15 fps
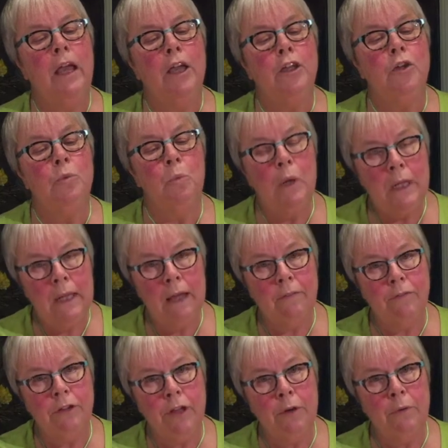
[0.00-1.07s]
You will have
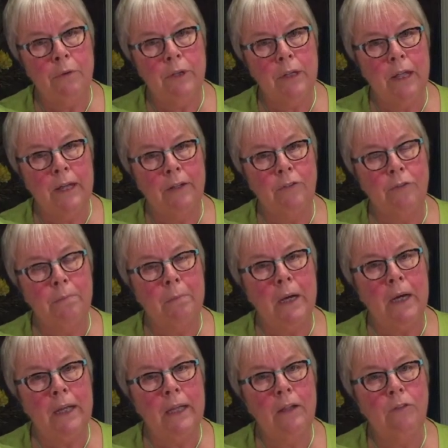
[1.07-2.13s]
to go online to
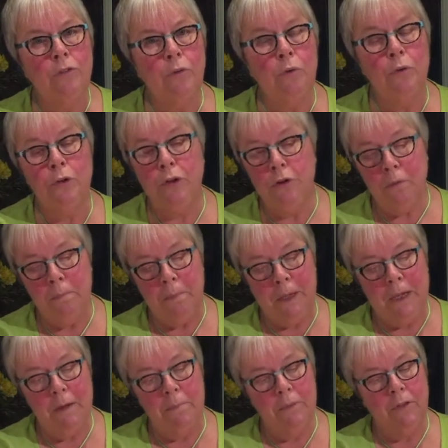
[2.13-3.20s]
buy it, or you can
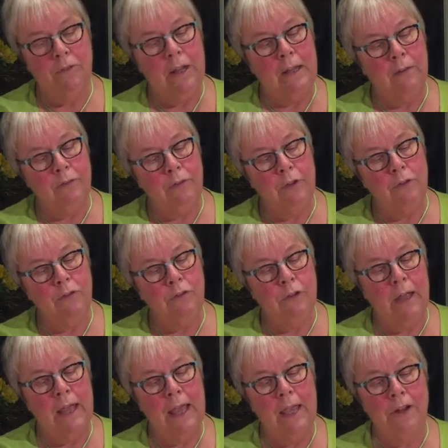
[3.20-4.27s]
pick up the telephone
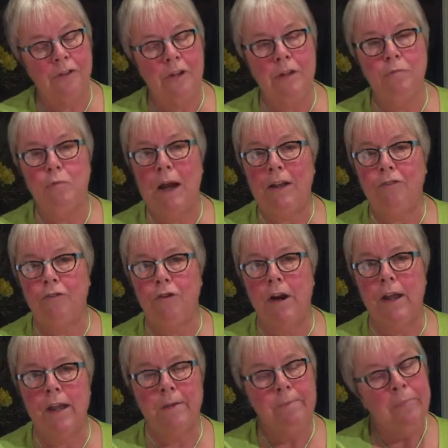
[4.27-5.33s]
to AD
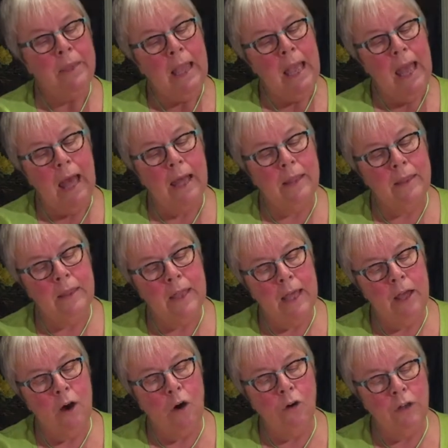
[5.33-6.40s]
Rattray, and
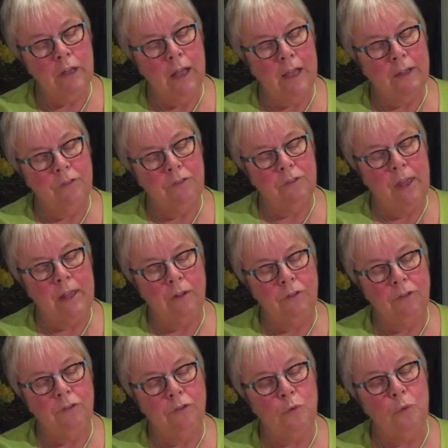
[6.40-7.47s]
their online
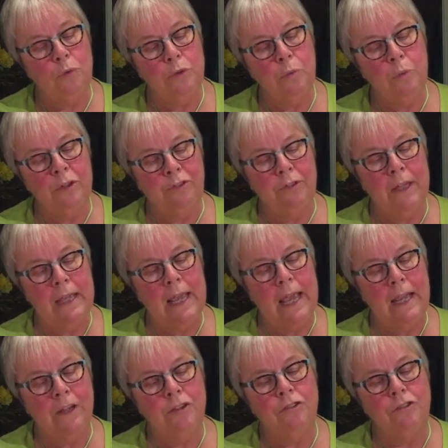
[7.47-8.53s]
sales is called the Whiskey
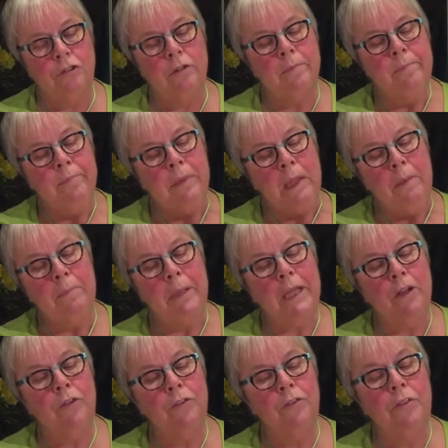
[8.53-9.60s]
Angel,
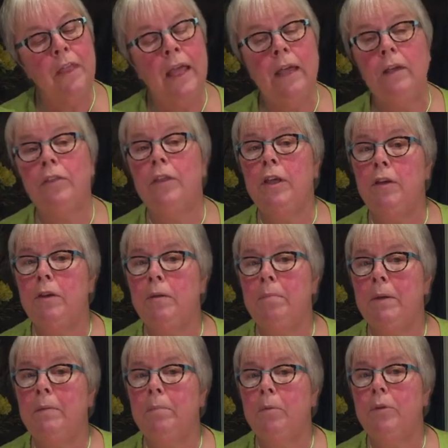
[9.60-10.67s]
because they are the only
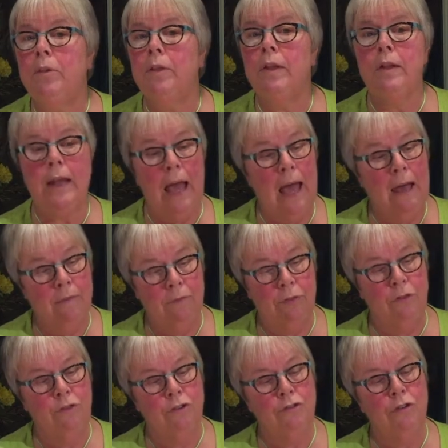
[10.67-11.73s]
people that have
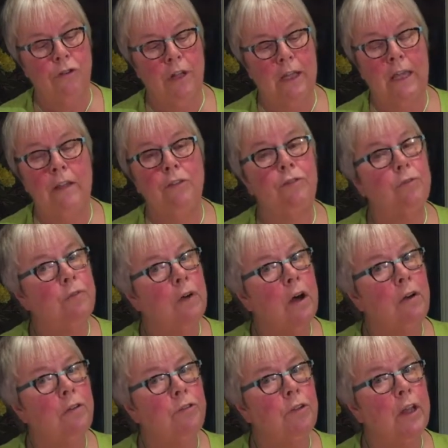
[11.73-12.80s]
the Stronachy. As
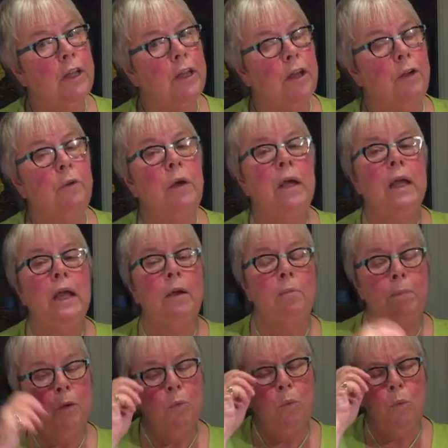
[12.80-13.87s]
far as I know, it would
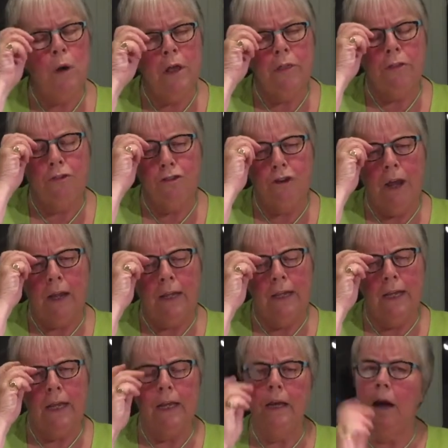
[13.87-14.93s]
be worth
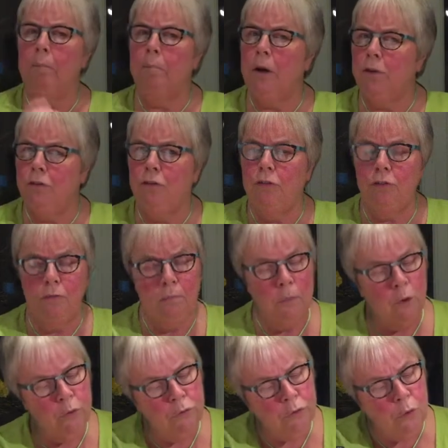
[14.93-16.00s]
checking Masters of
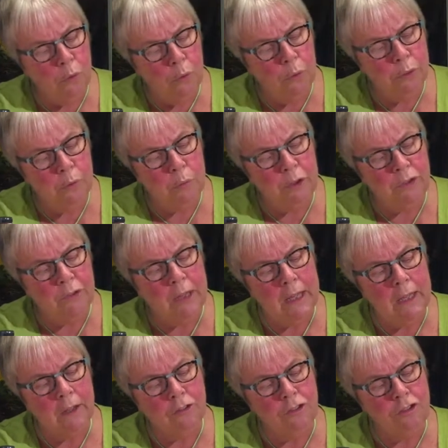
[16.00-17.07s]
Malt or the
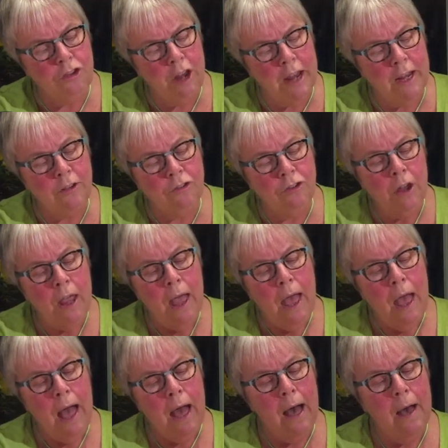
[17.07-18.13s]
Whiskey Exchange,
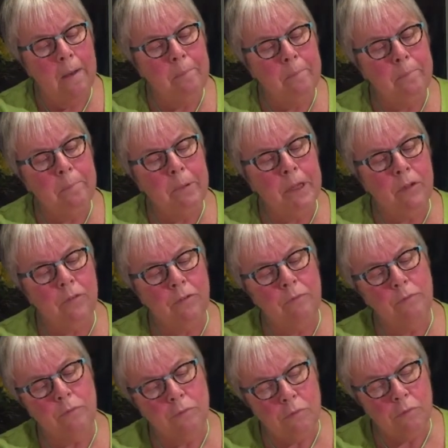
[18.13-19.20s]
but
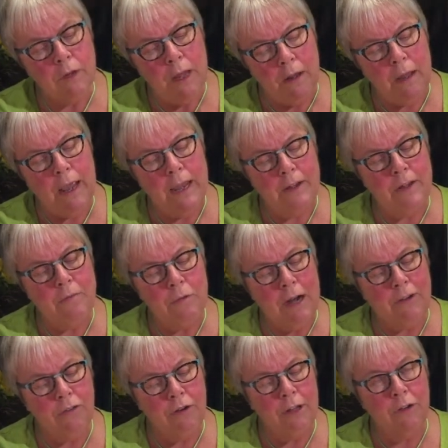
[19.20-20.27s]
AD
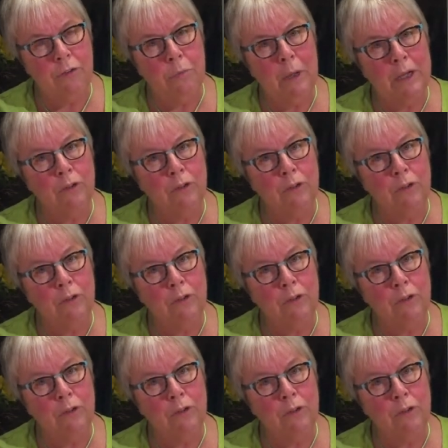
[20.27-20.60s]
Rattray is where